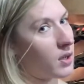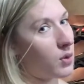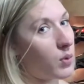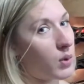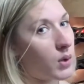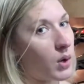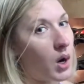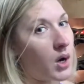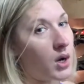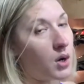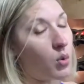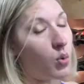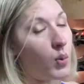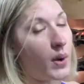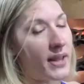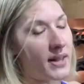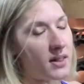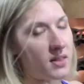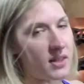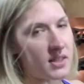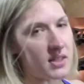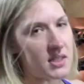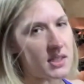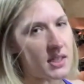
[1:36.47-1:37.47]
We were on a wait
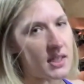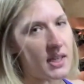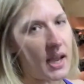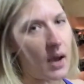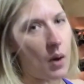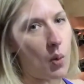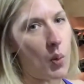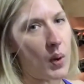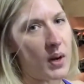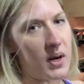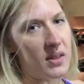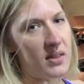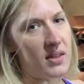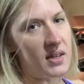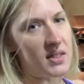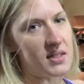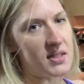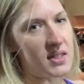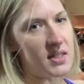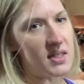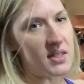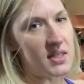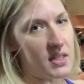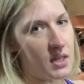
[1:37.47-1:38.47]
list to get one of these
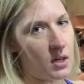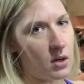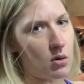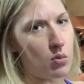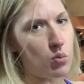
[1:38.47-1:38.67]
this year,